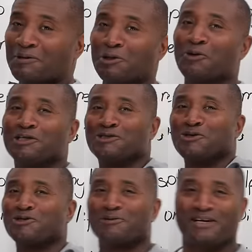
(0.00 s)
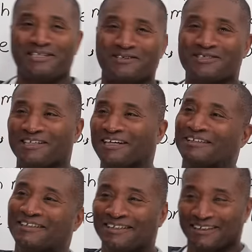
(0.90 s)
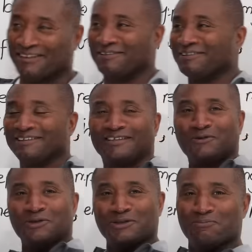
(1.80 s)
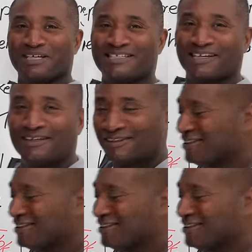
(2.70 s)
Locally sourcing my dinner tonight. I'm gonna order some pizza.